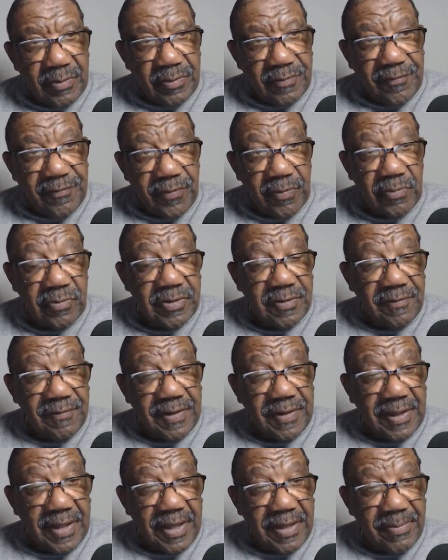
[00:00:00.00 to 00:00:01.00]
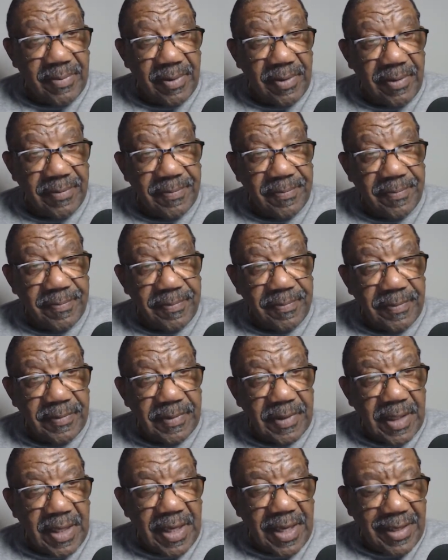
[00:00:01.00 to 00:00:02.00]
fruits of the labor.
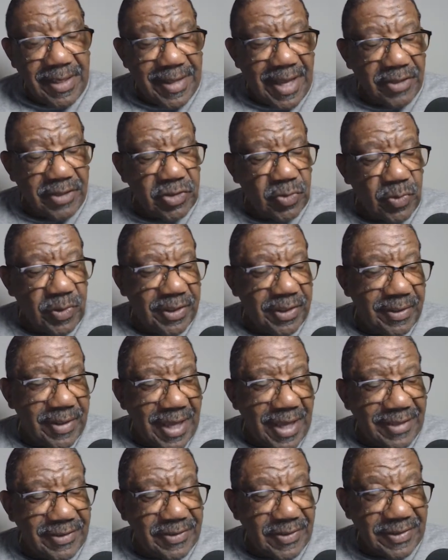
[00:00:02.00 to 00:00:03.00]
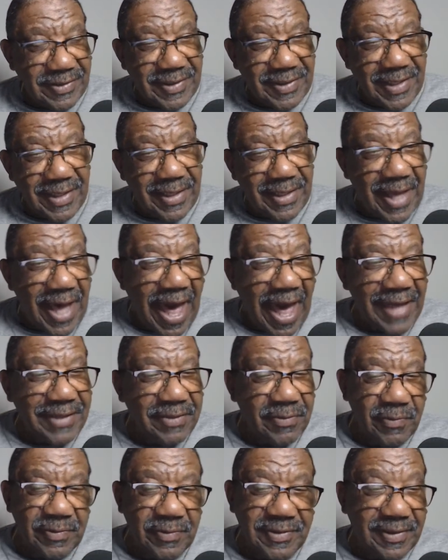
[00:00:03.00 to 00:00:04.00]
And that's when, as they say,
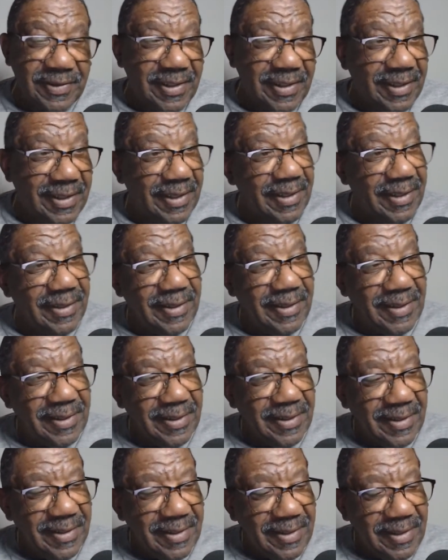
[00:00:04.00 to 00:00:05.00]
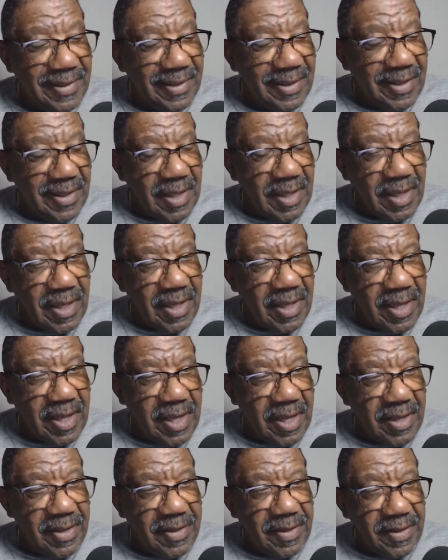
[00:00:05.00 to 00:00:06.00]
cotton was king.
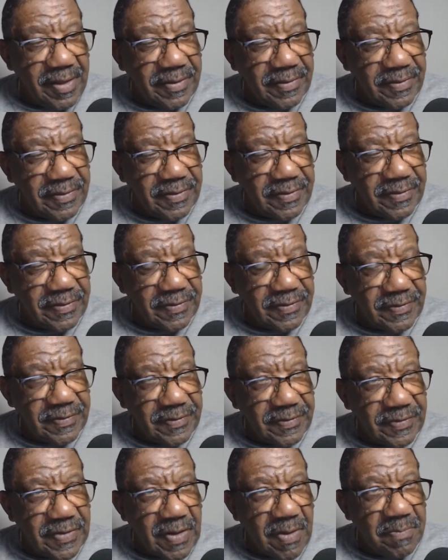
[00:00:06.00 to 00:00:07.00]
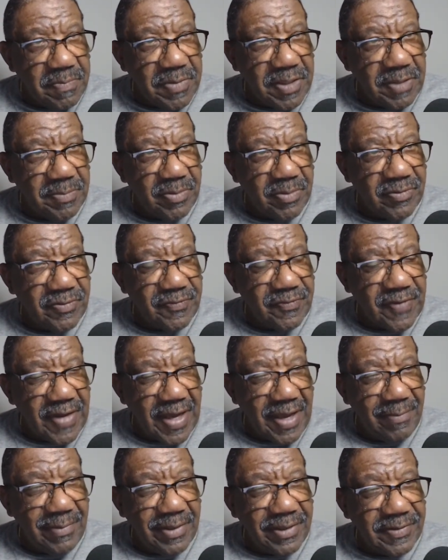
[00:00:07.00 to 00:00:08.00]
Uh, some people's
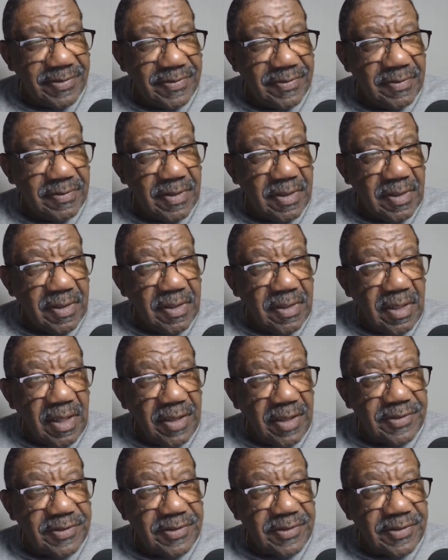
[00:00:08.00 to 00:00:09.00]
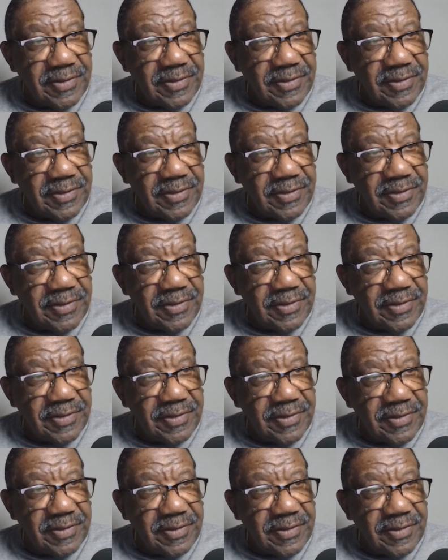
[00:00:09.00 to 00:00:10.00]
families are still
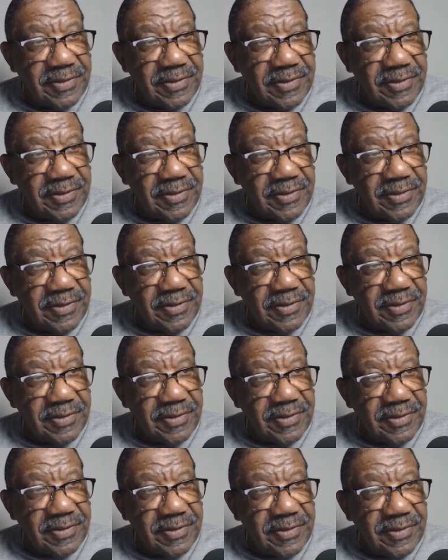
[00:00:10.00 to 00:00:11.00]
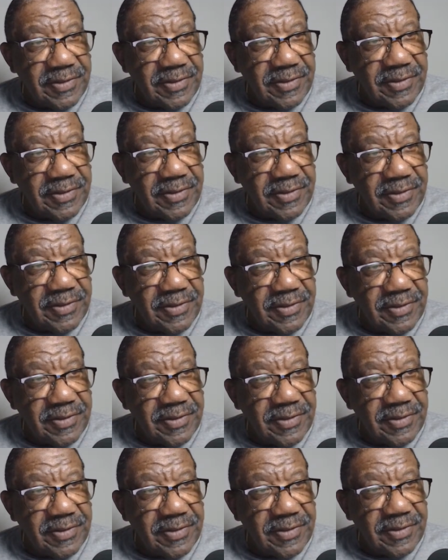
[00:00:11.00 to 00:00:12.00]
benefiting today from the wealth they
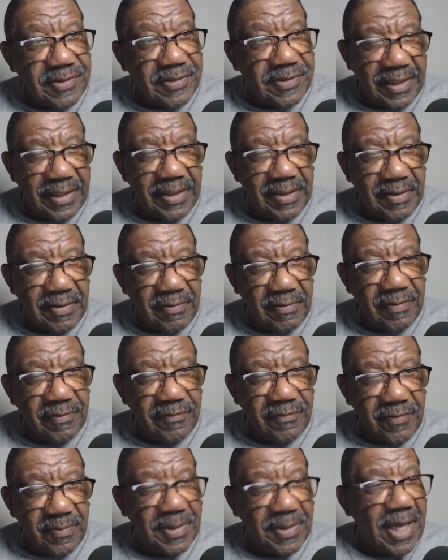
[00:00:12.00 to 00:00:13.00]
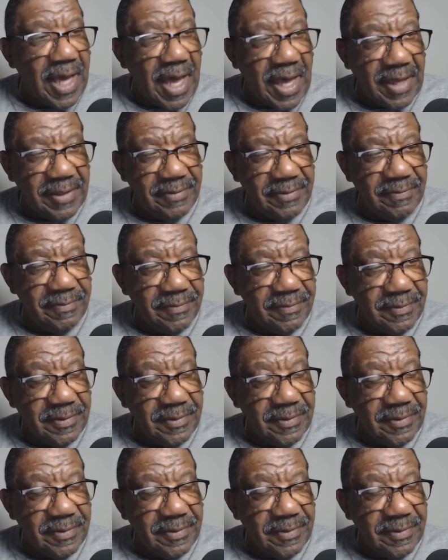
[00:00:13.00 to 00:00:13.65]
accumulated from cotton.